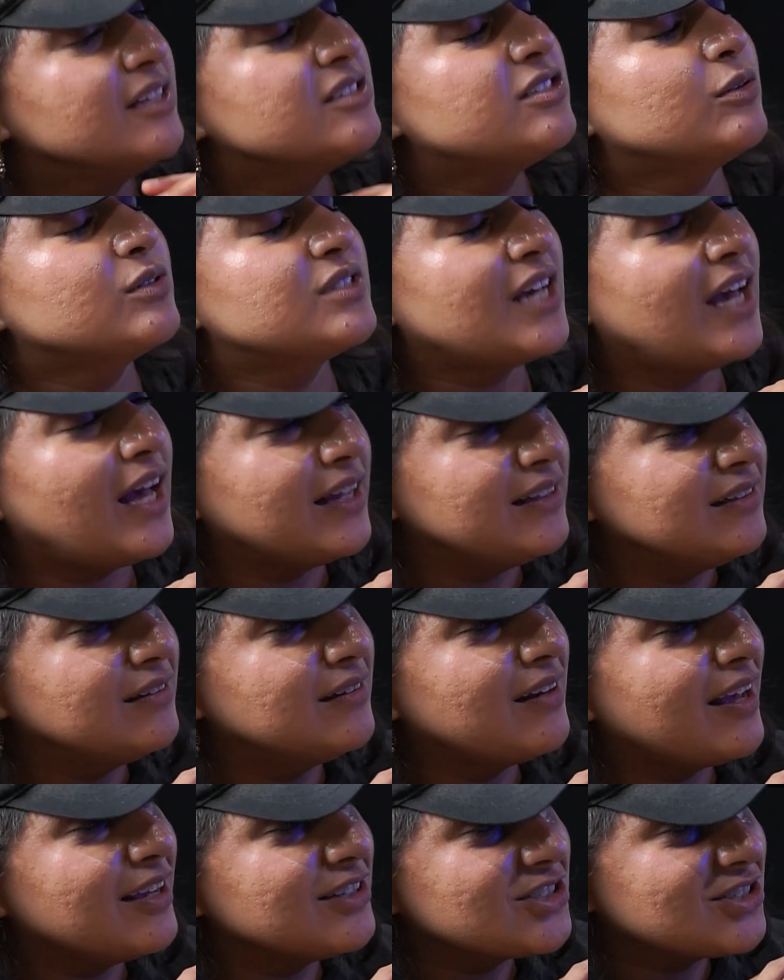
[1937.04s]
So Tyler
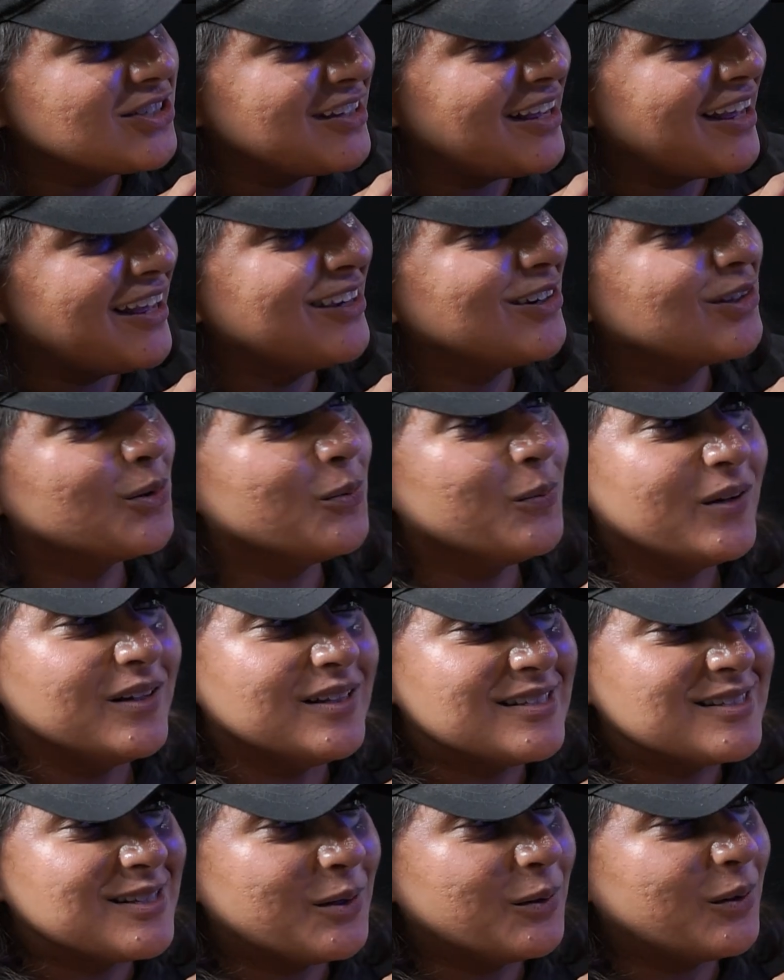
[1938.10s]
and Ashley A are the
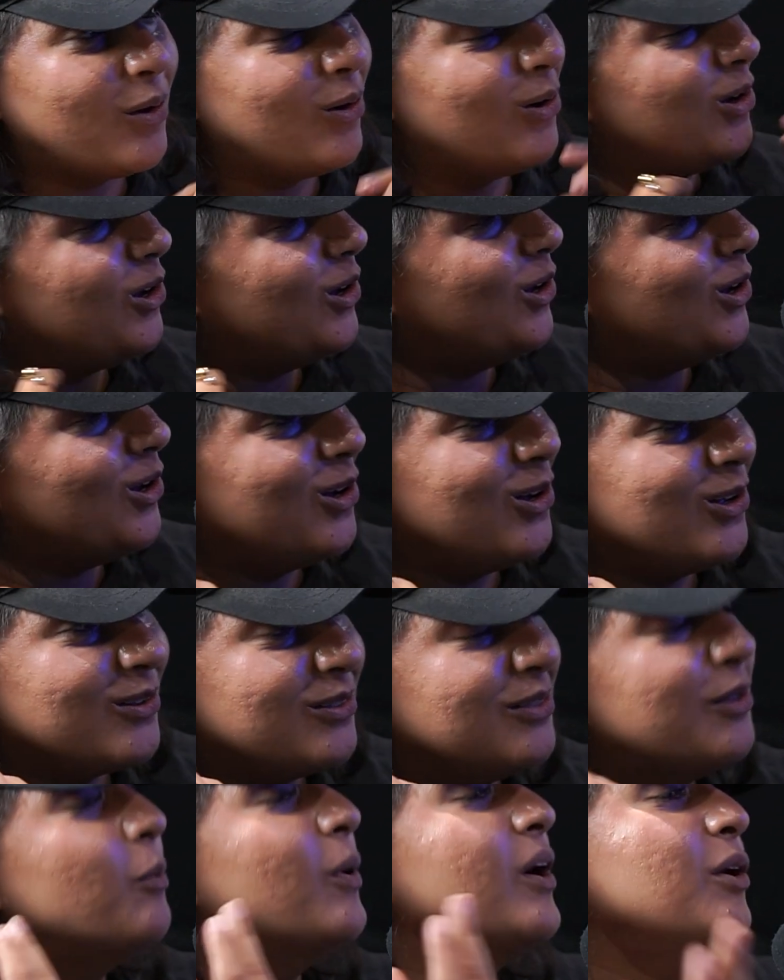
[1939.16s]
ones that
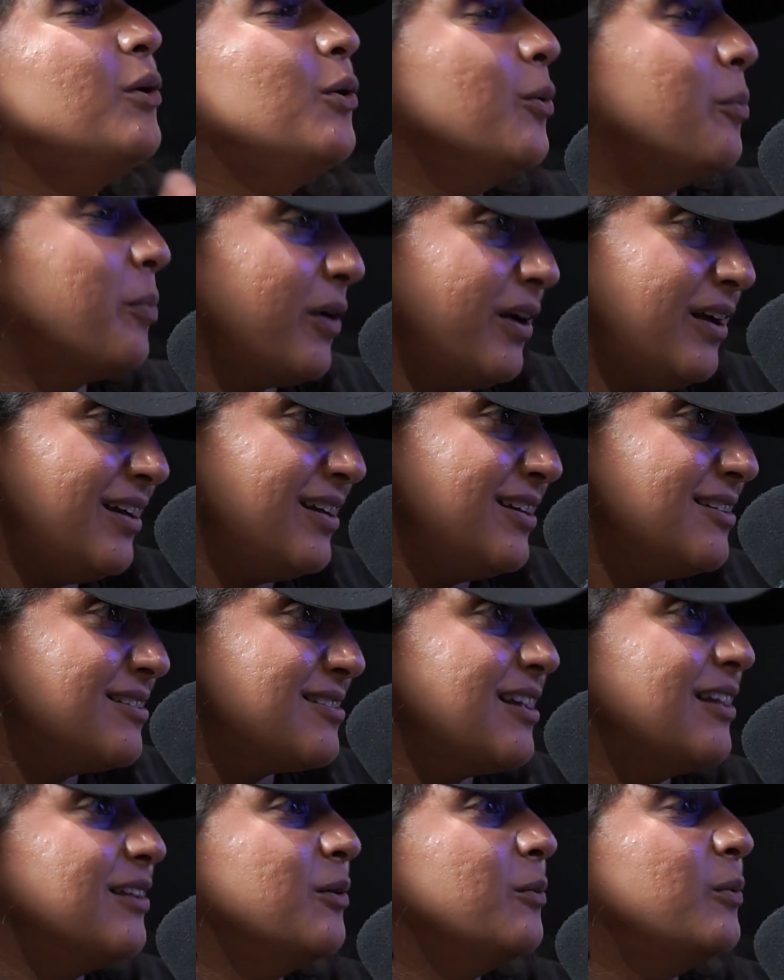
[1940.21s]
the one who
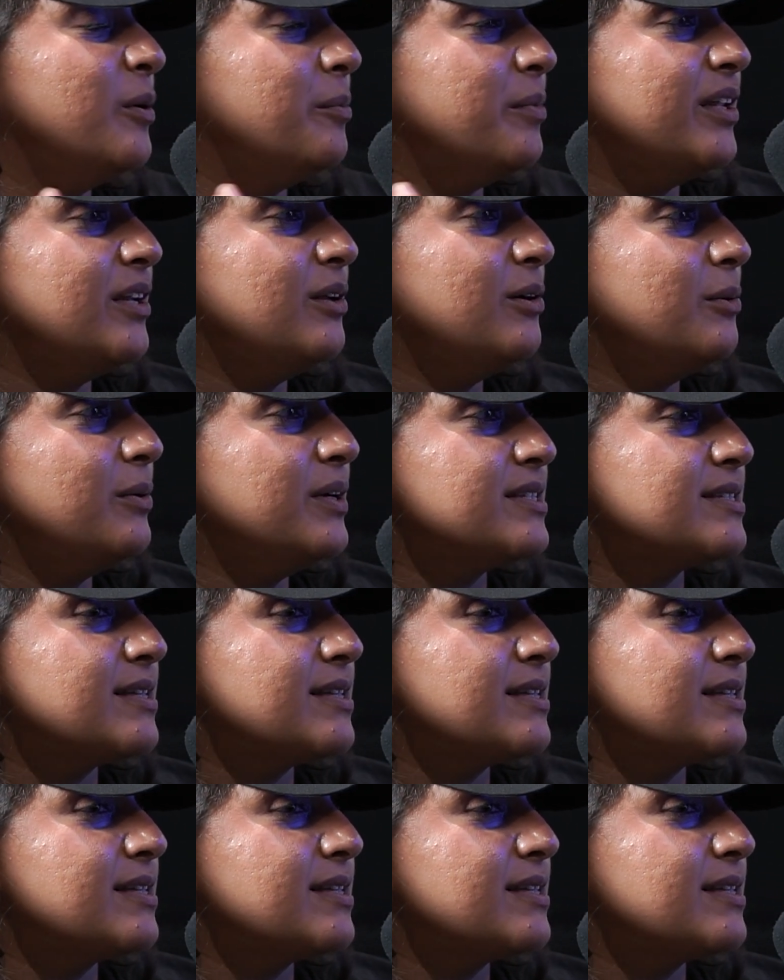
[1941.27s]
prays and the woman who was